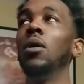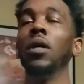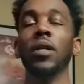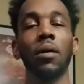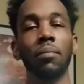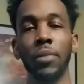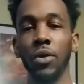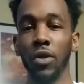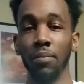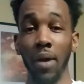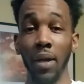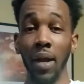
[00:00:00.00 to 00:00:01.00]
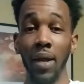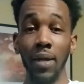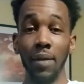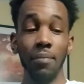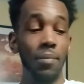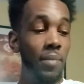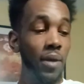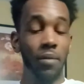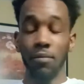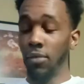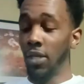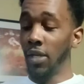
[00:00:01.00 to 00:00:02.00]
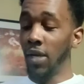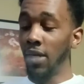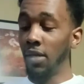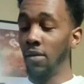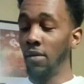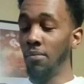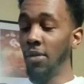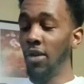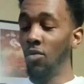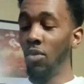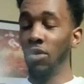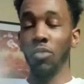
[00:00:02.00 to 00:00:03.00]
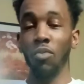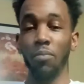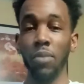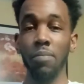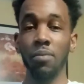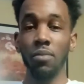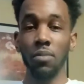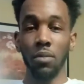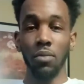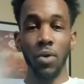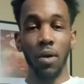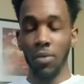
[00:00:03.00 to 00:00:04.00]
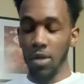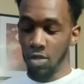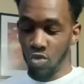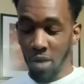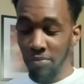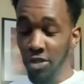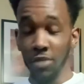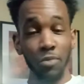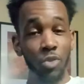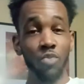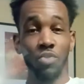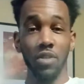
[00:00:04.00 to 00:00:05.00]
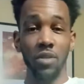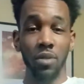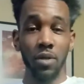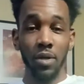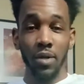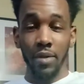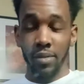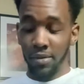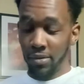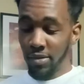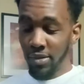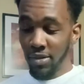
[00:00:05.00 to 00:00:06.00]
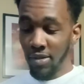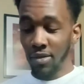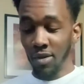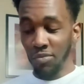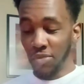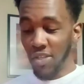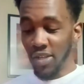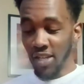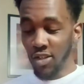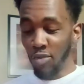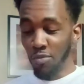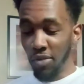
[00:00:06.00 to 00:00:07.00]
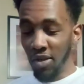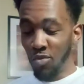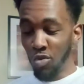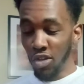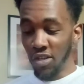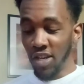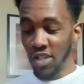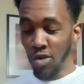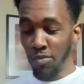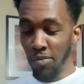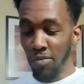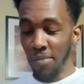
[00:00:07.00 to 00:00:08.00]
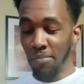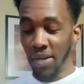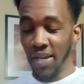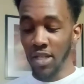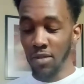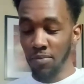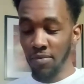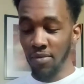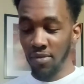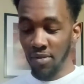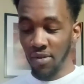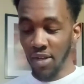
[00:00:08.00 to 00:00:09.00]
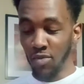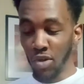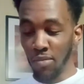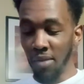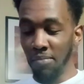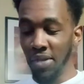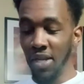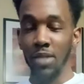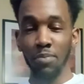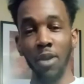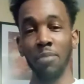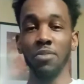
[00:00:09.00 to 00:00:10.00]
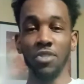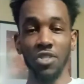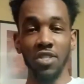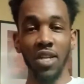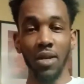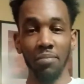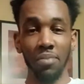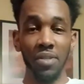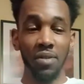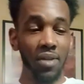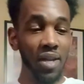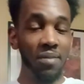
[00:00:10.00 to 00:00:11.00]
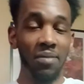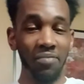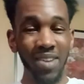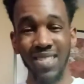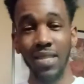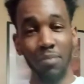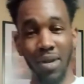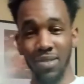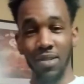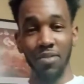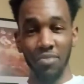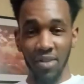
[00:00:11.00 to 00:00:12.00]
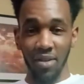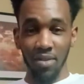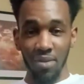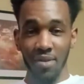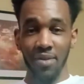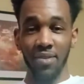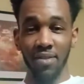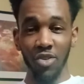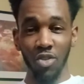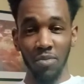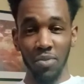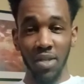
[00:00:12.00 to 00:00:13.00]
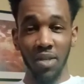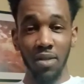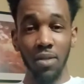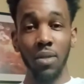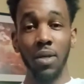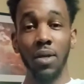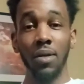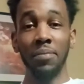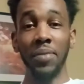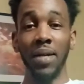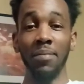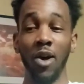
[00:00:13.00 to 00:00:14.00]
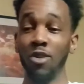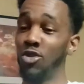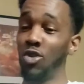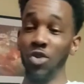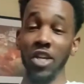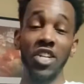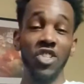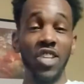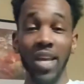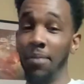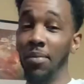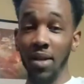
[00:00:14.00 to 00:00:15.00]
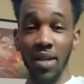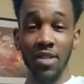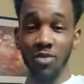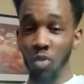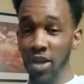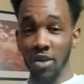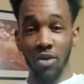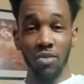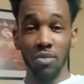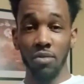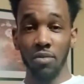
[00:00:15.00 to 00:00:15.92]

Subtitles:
And I'm building my name. I'm connecting. I'm networking with people. When I want to drop this music, nigga, that's gonna be my biggest. That's one of my biggest purposes that I'm investing myself in. You know what I'm saying? But I'm also entertainment as well.